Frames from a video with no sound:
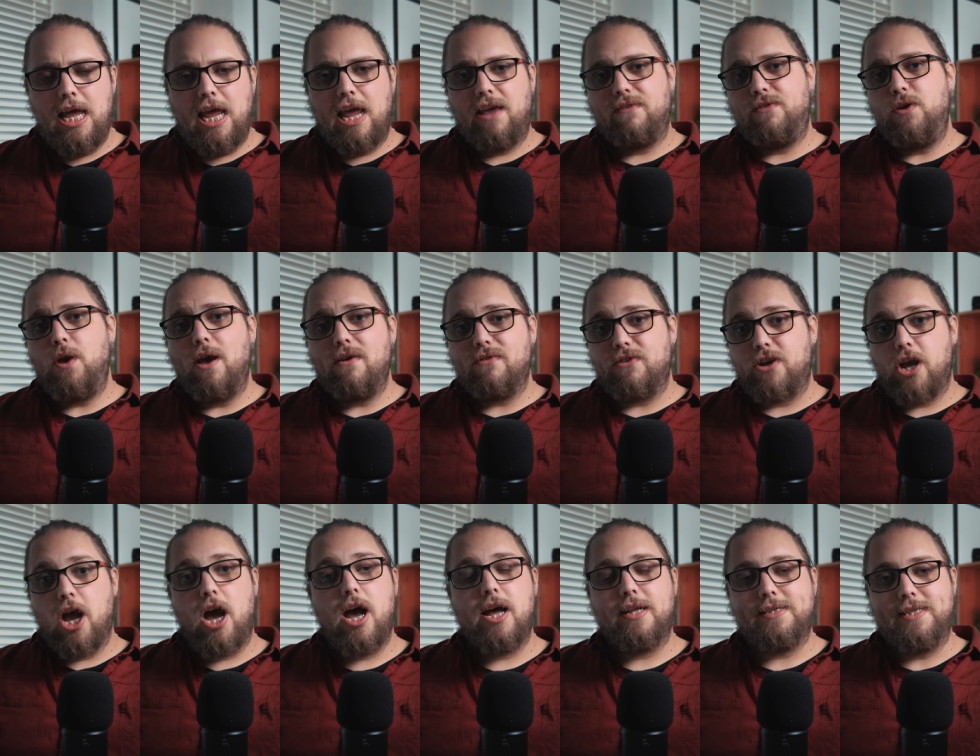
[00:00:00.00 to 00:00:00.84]
if you have
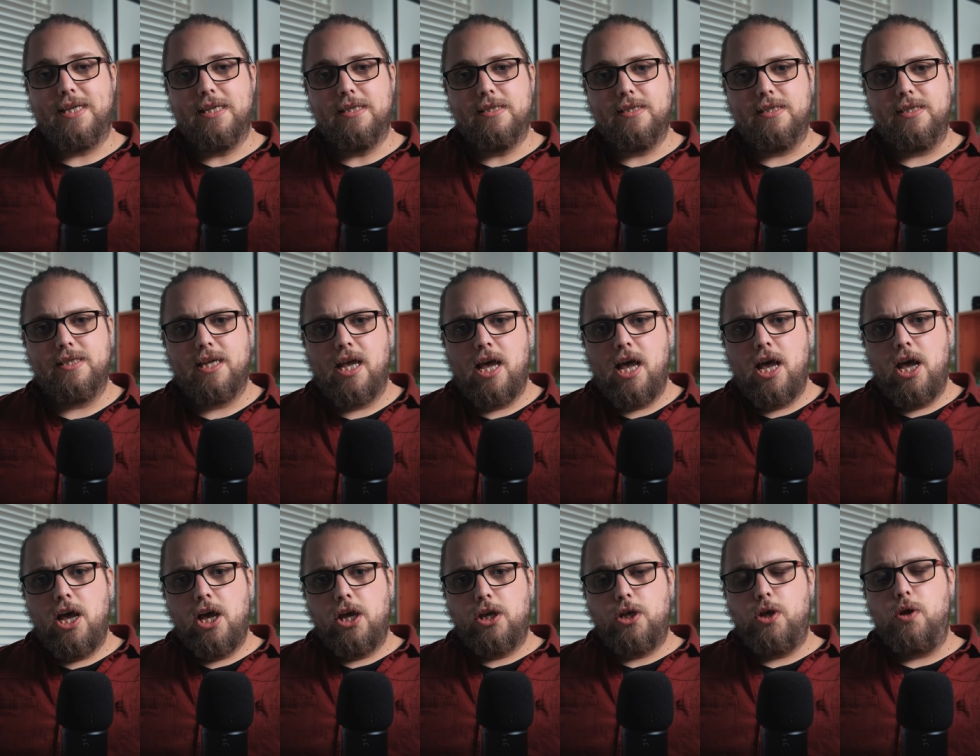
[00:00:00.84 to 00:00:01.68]
curtains,
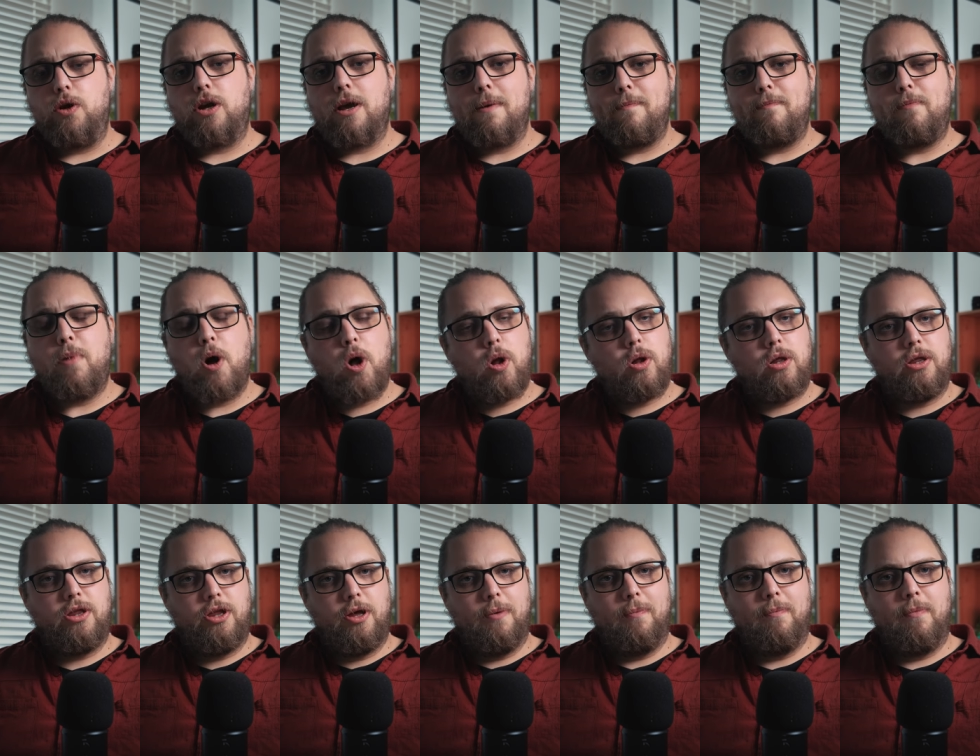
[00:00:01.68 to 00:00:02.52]
you can pull
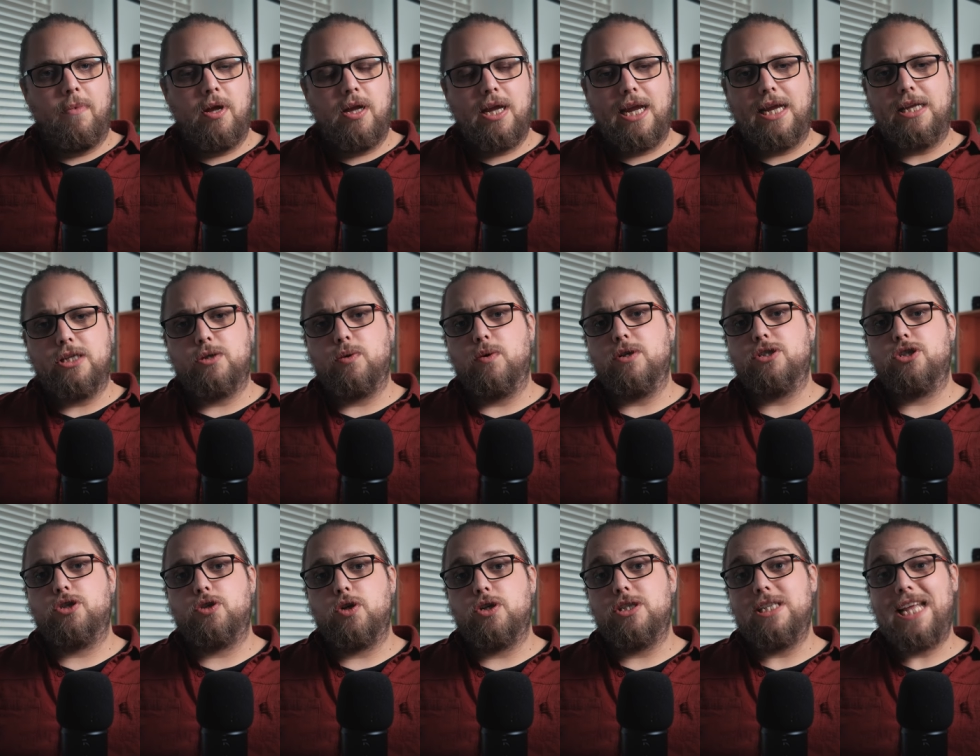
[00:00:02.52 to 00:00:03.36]
them into a
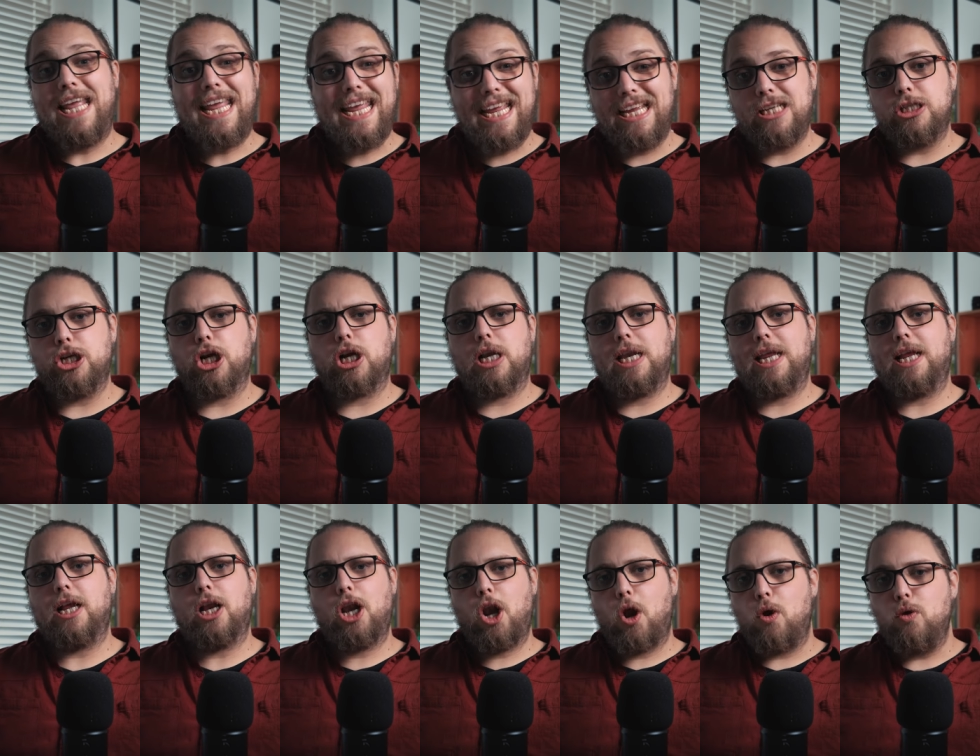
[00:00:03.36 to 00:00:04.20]
strategically
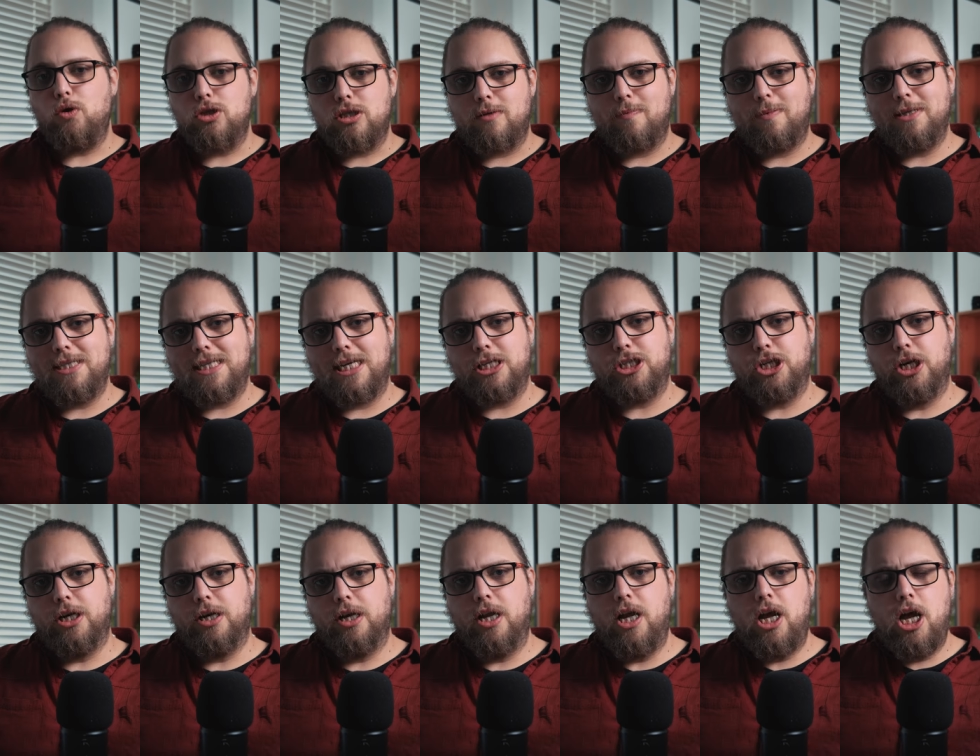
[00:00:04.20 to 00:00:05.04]
closed
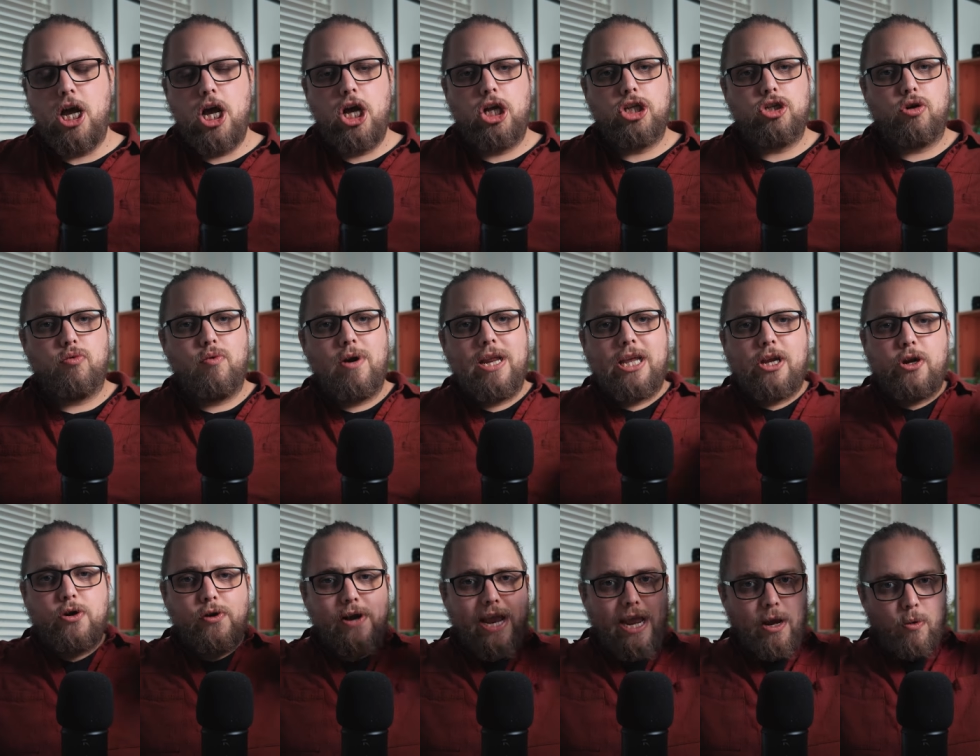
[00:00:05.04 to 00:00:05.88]
position to really
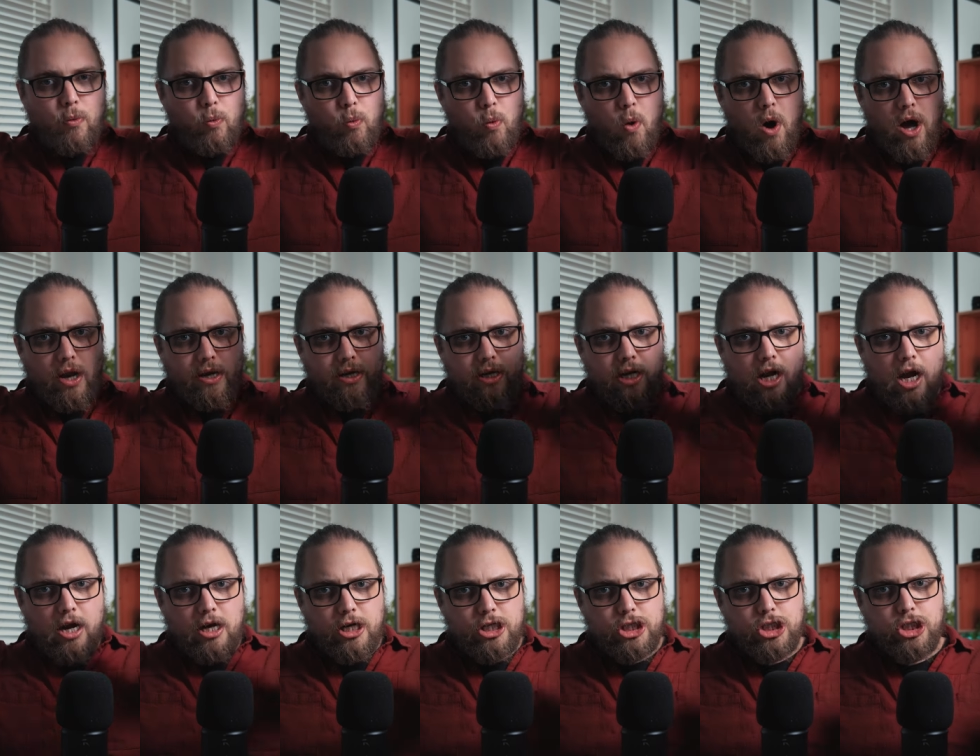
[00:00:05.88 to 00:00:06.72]
create one
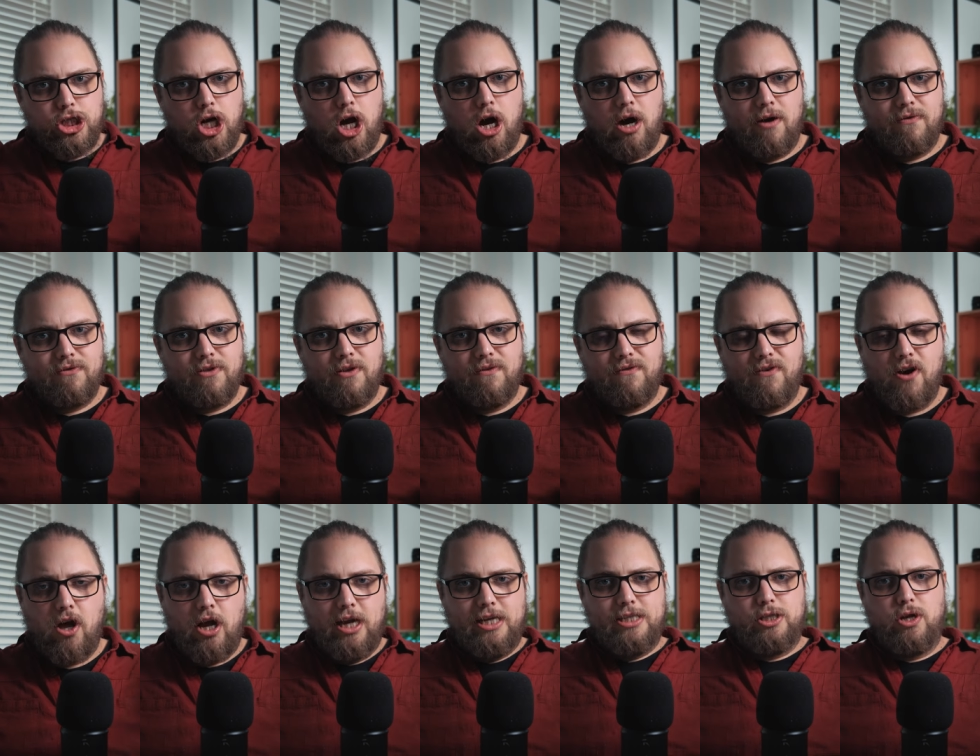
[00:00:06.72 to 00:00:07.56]
kind of shaft of
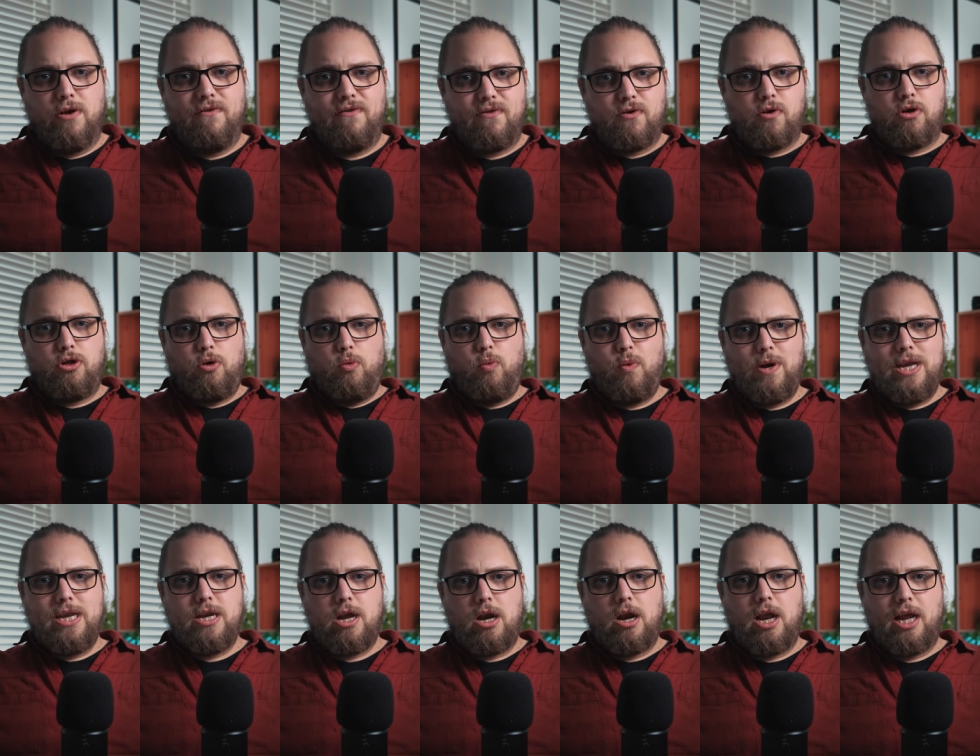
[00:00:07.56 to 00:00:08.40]
light. So if you've got the
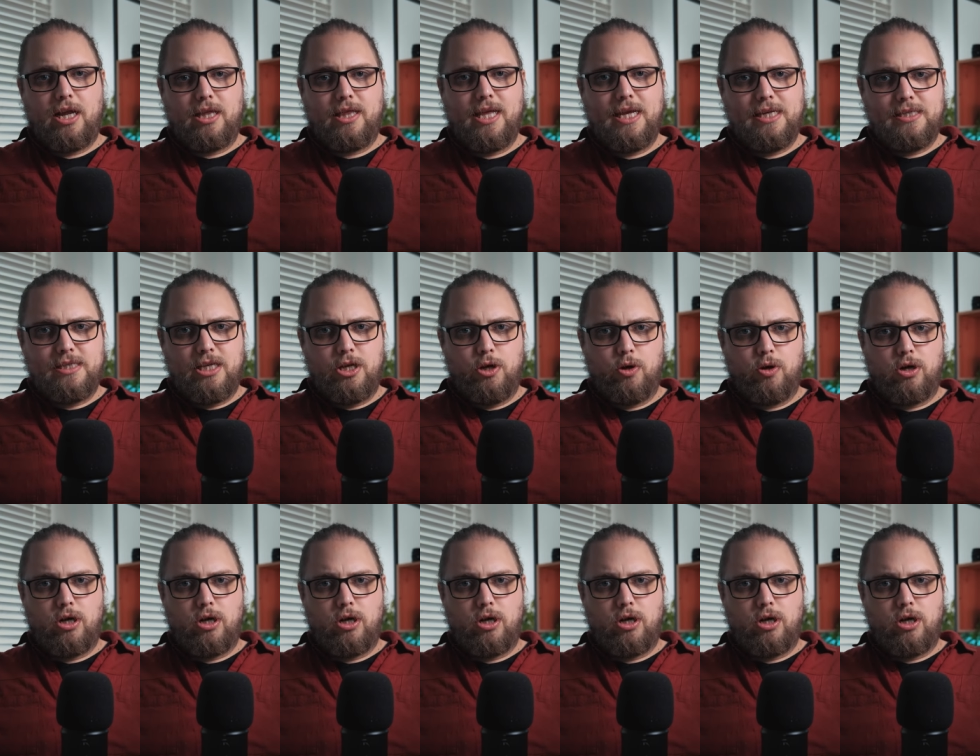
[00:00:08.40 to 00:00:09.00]
window like this and you